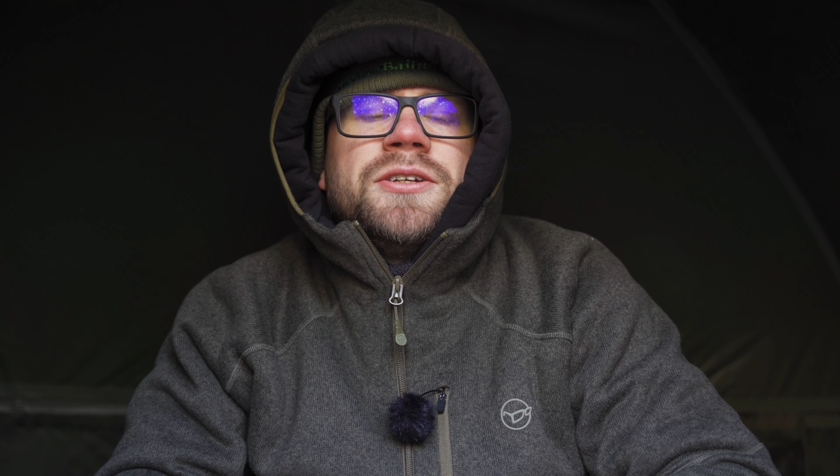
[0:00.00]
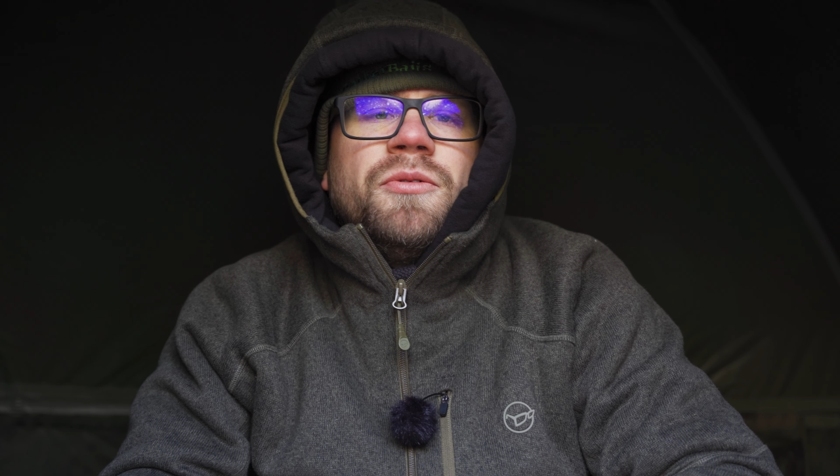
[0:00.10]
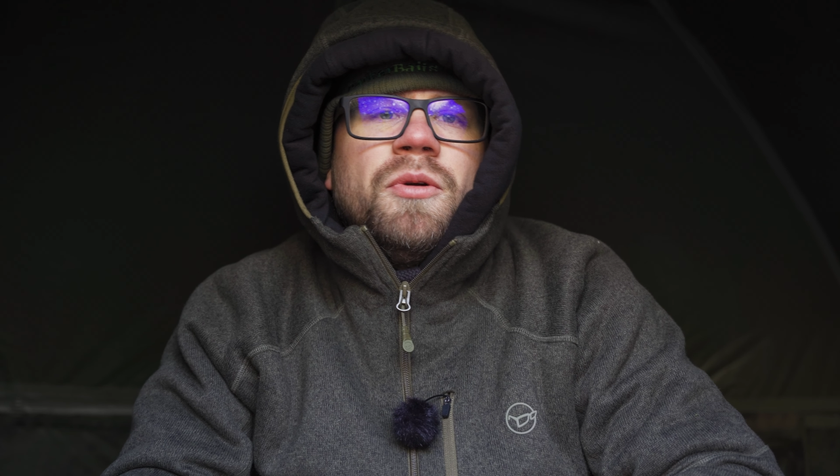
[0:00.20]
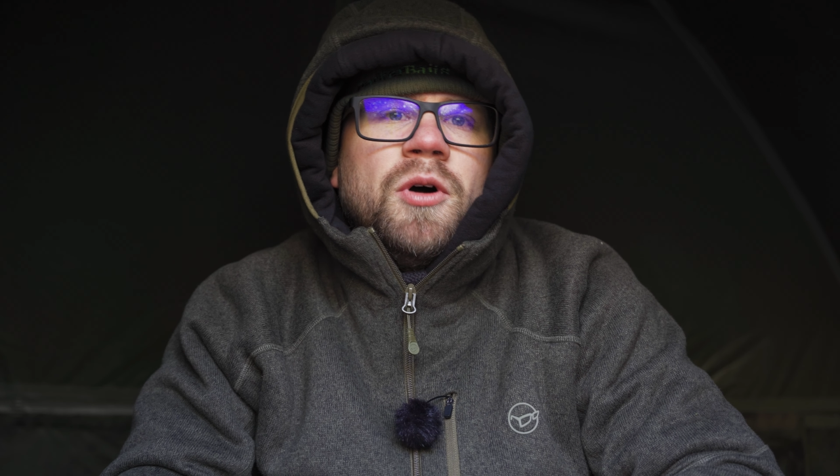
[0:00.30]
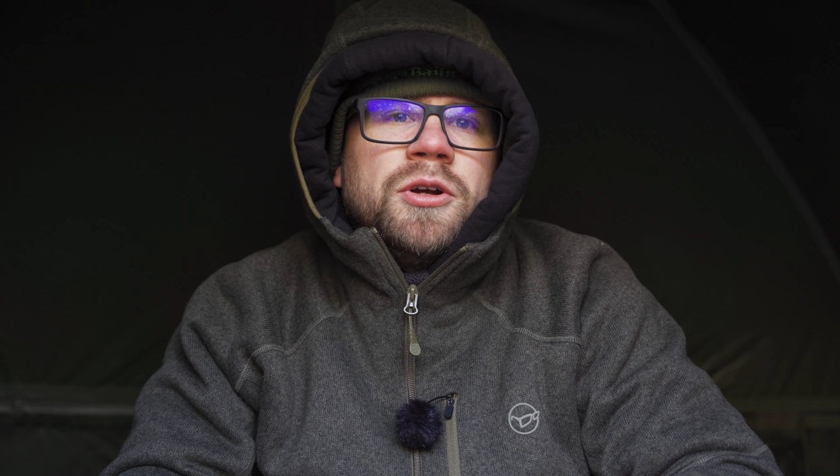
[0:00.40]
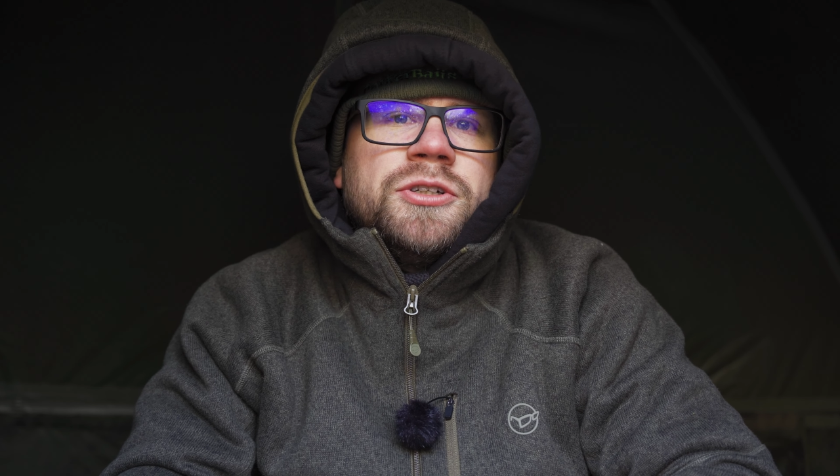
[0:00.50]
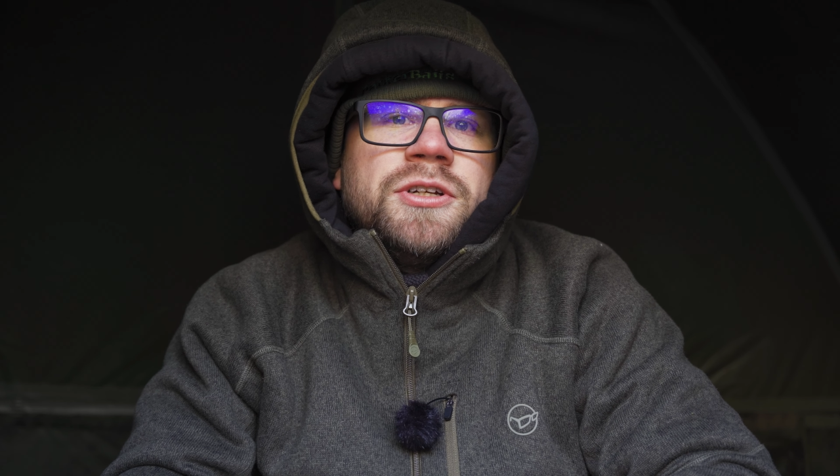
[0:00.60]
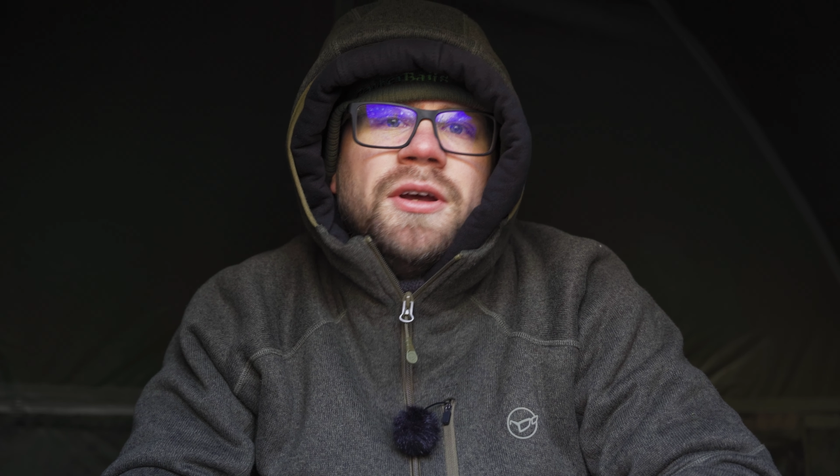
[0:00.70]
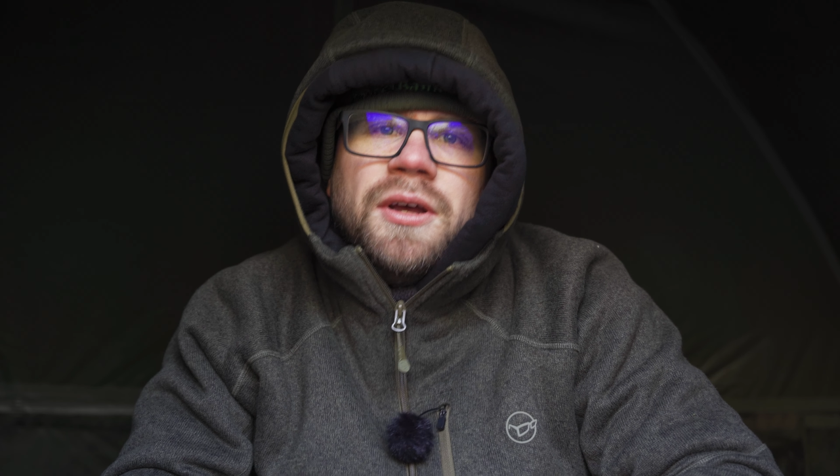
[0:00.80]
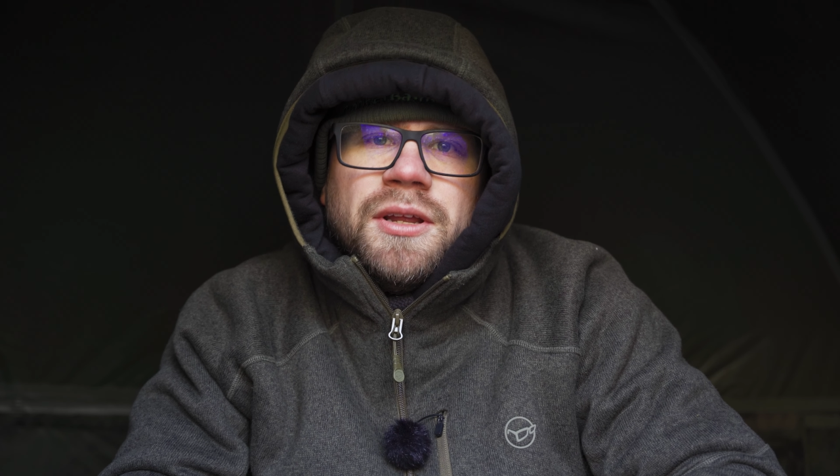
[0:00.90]
So we
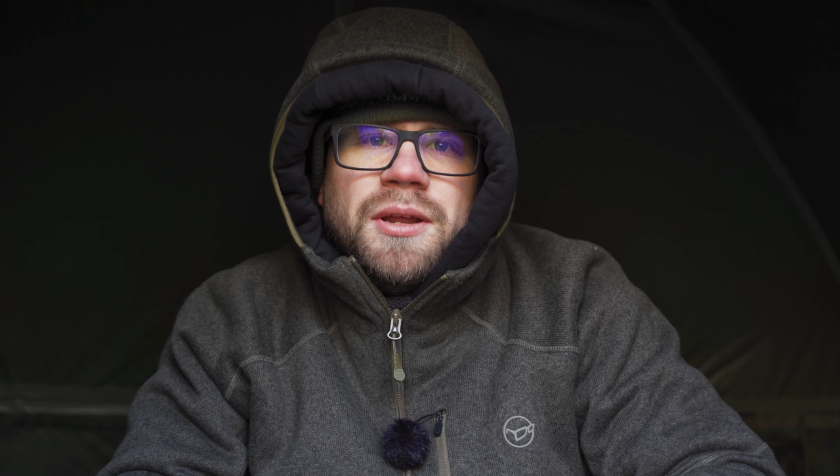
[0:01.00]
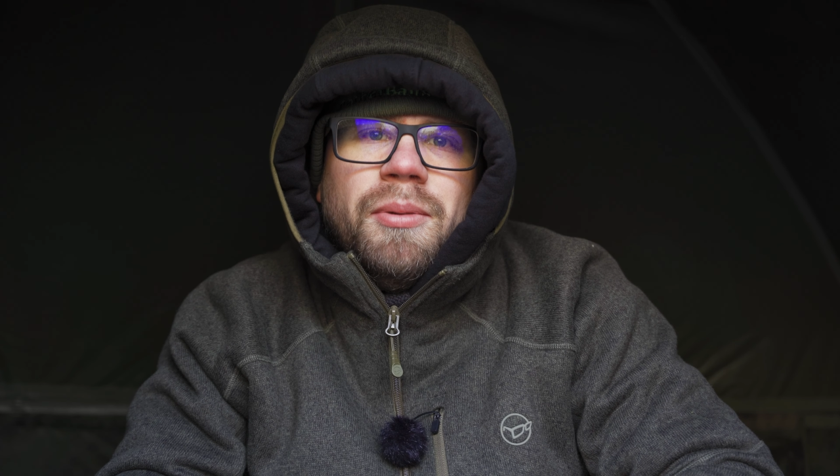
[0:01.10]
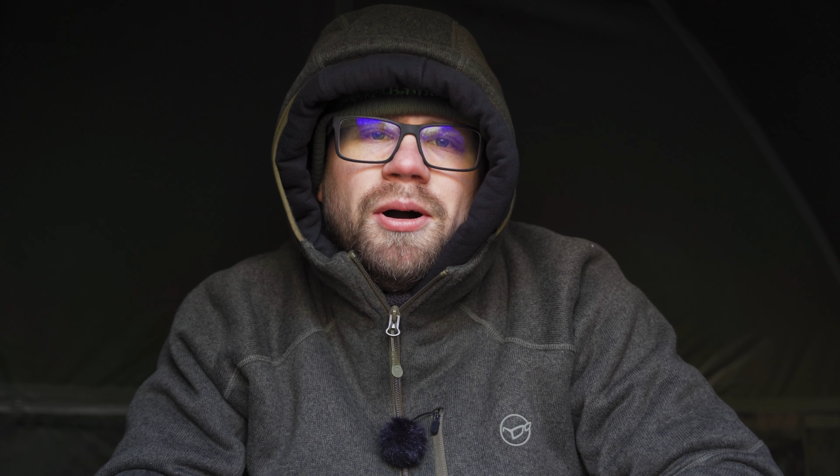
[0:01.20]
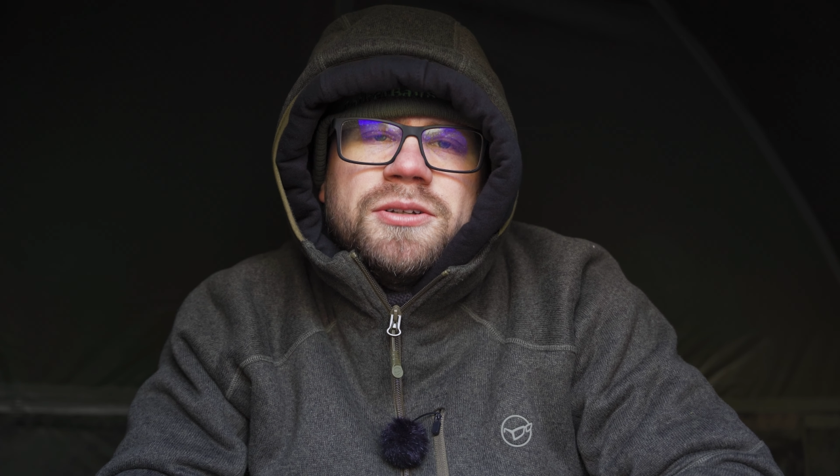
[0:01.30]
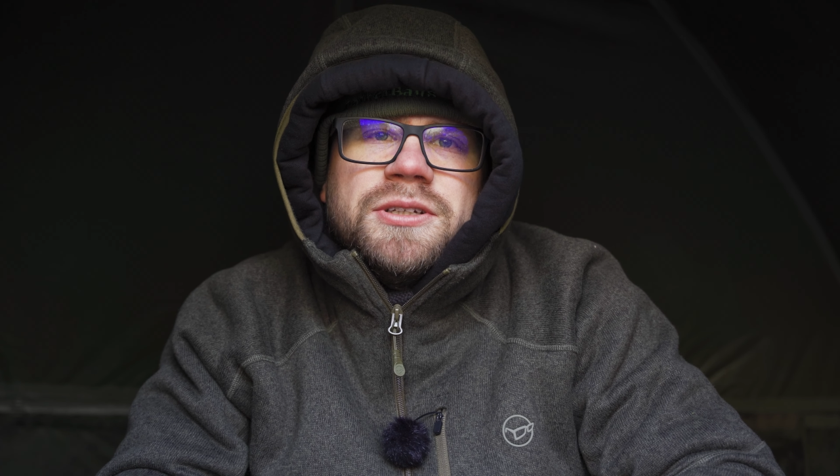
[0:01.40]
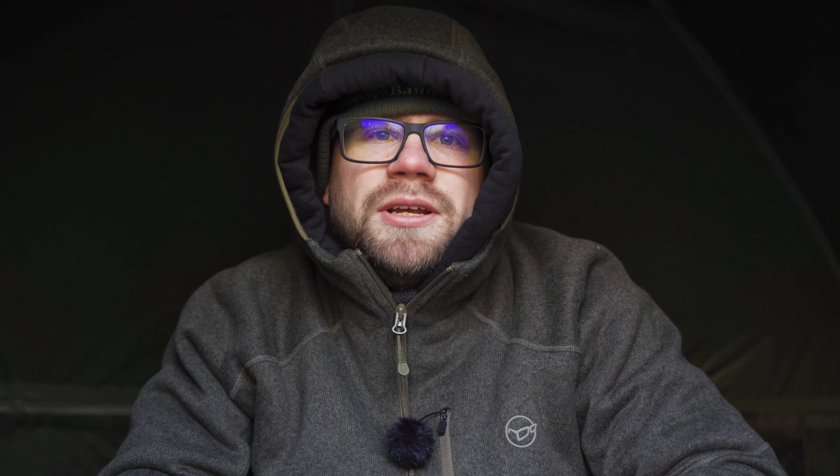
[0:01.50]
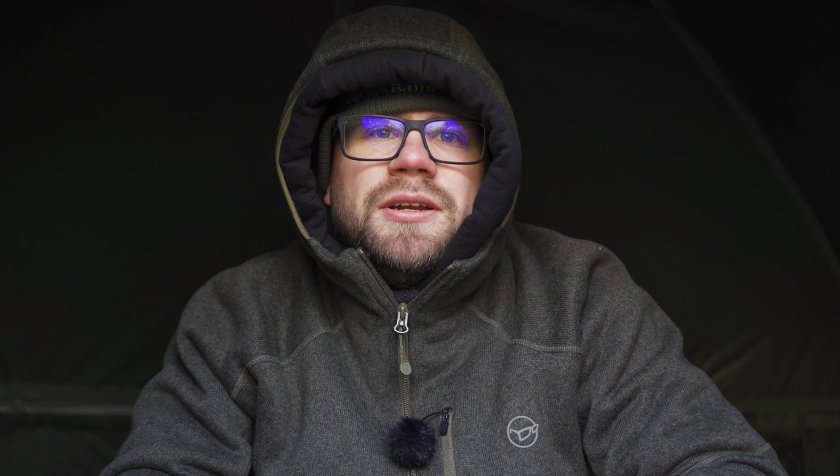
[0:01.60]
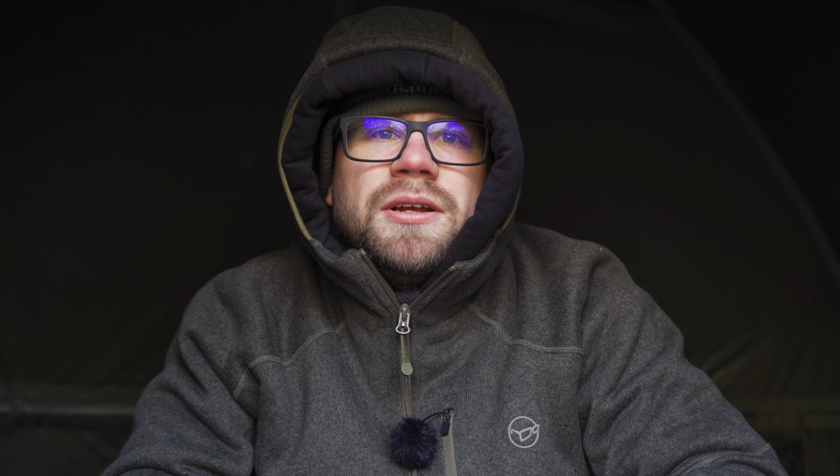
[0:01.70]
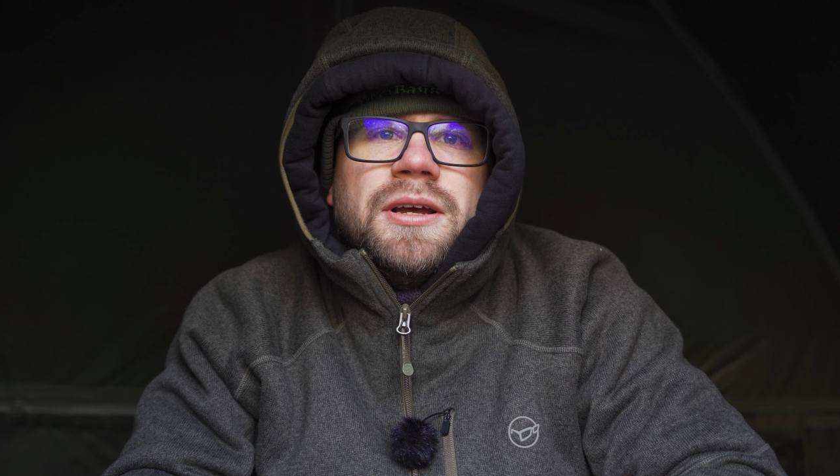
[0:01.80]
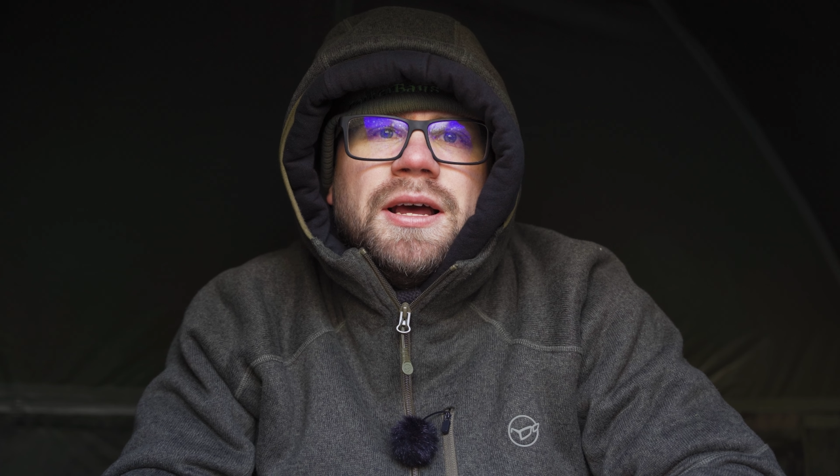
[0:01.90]
watched the boxing